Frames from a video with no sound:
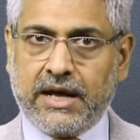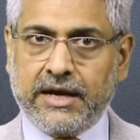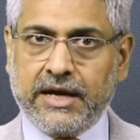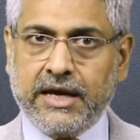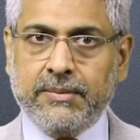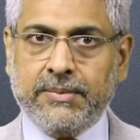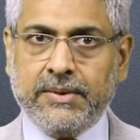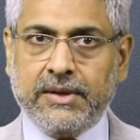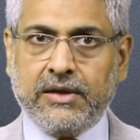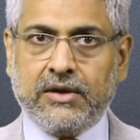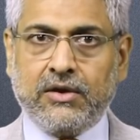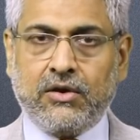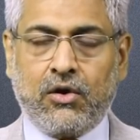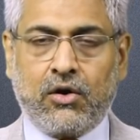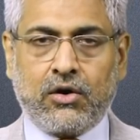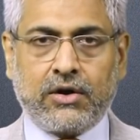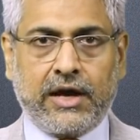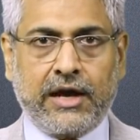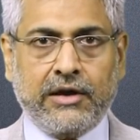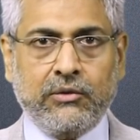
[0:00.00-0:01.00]
unable
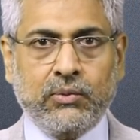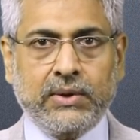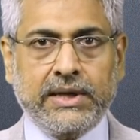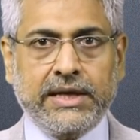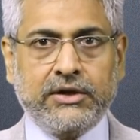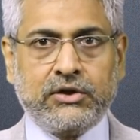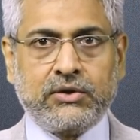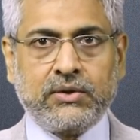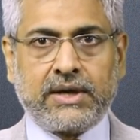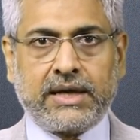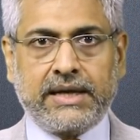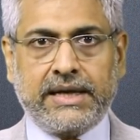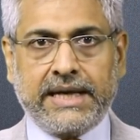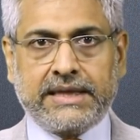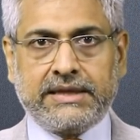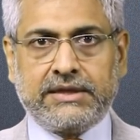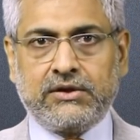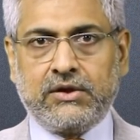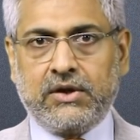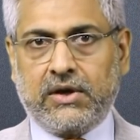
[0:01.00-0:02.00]
or unwilling to
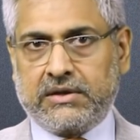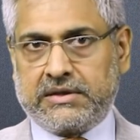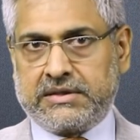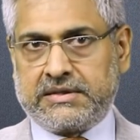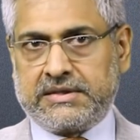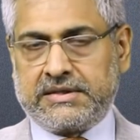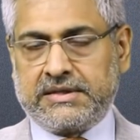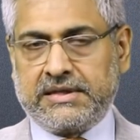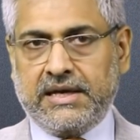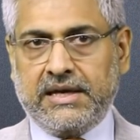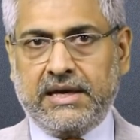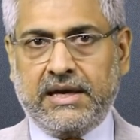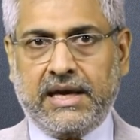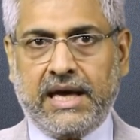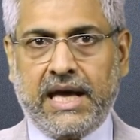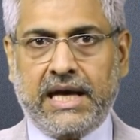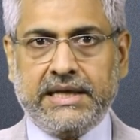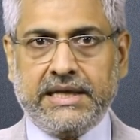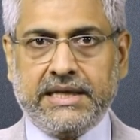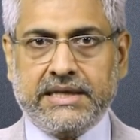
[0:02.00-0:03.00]
connect the dots
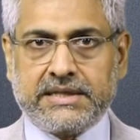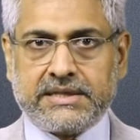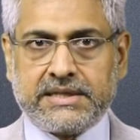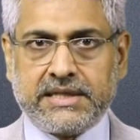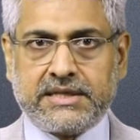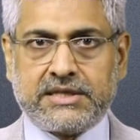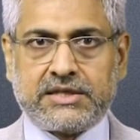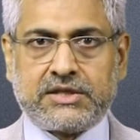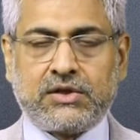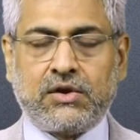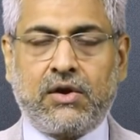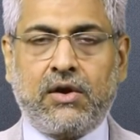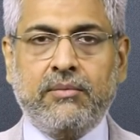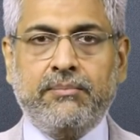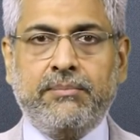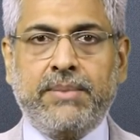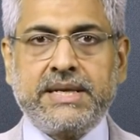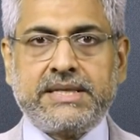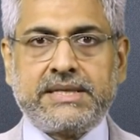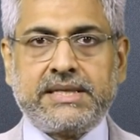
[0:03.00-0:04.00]
and insist
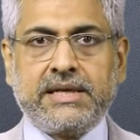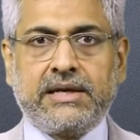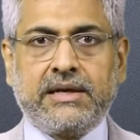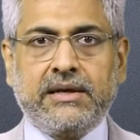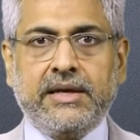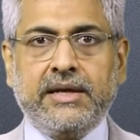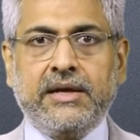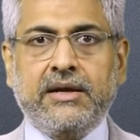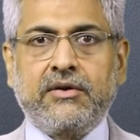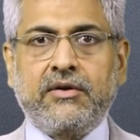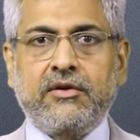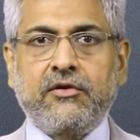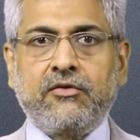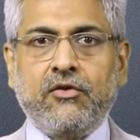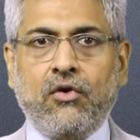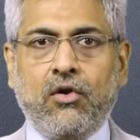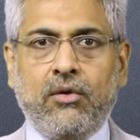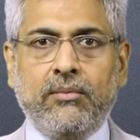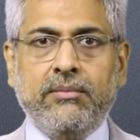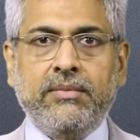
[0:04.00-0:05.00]
on basic legal
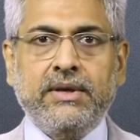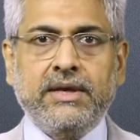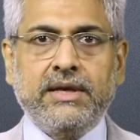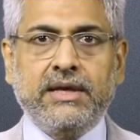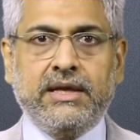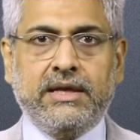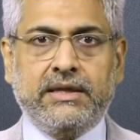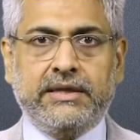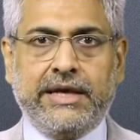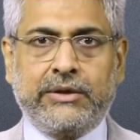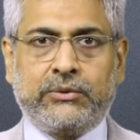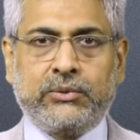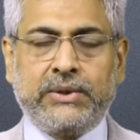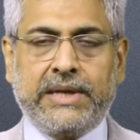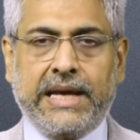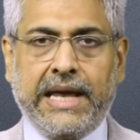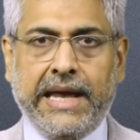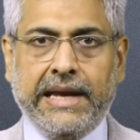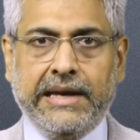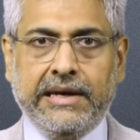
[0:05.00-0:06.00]
reform that
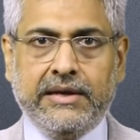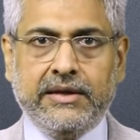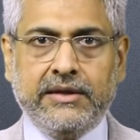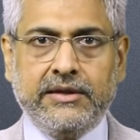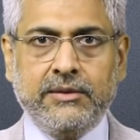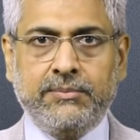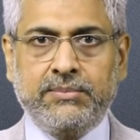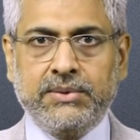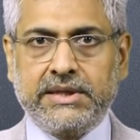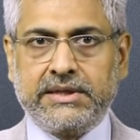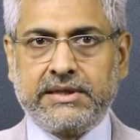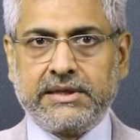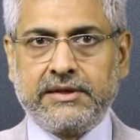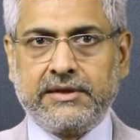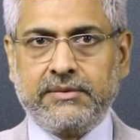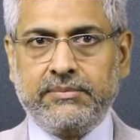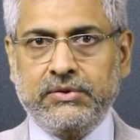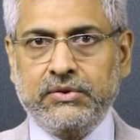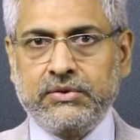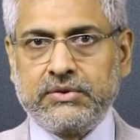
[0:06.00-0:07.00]
would end the
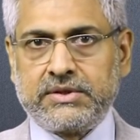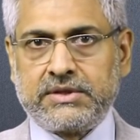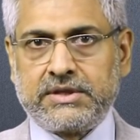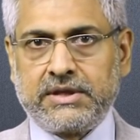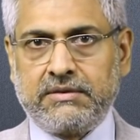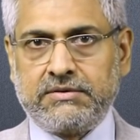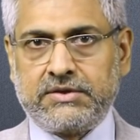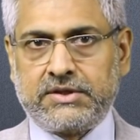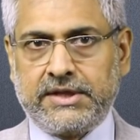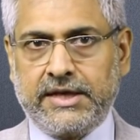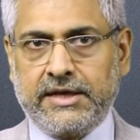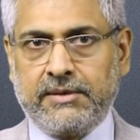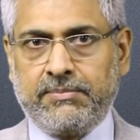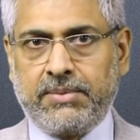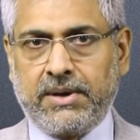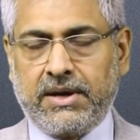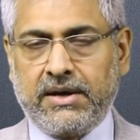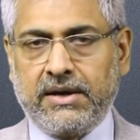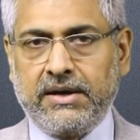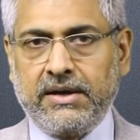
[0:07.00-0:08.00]
political abuse of state
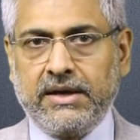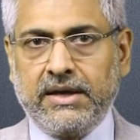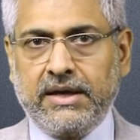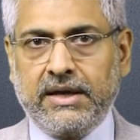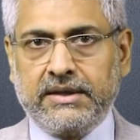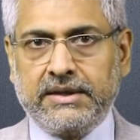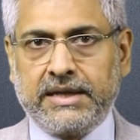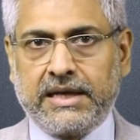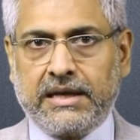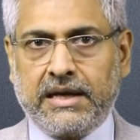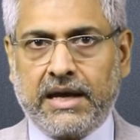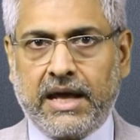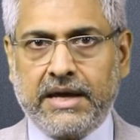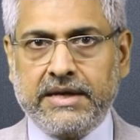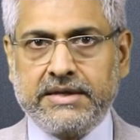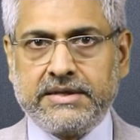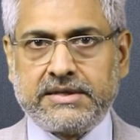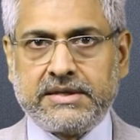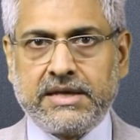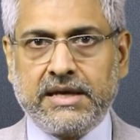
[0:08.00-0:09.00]
power that
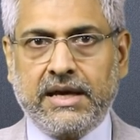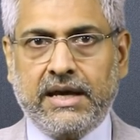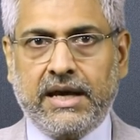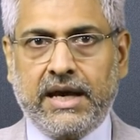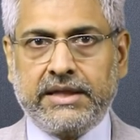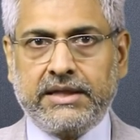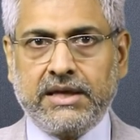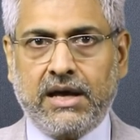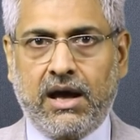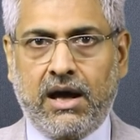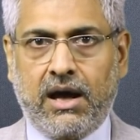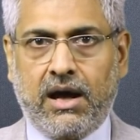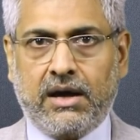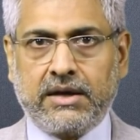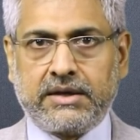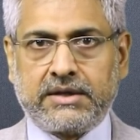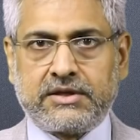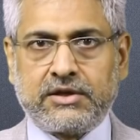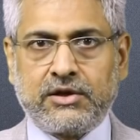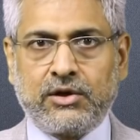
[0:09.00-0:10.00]
lies at the
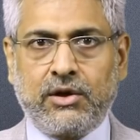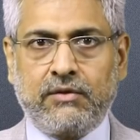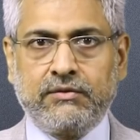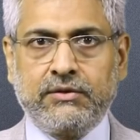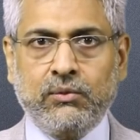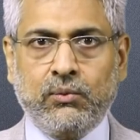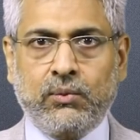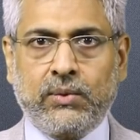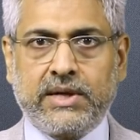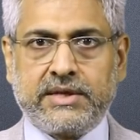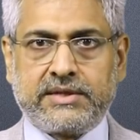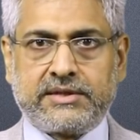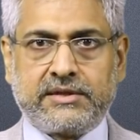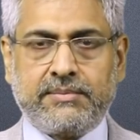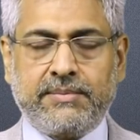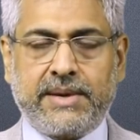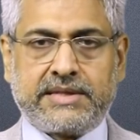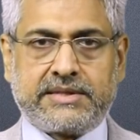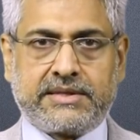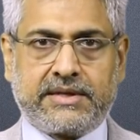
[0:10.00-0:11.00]
heart of the
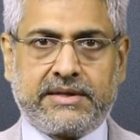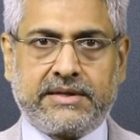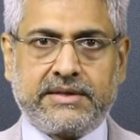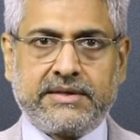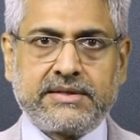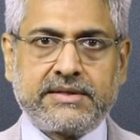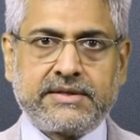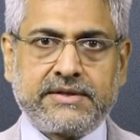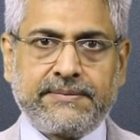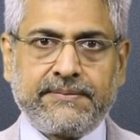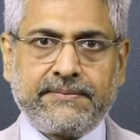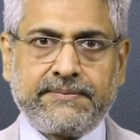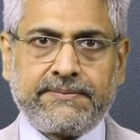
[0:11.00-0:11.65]
worst massacres.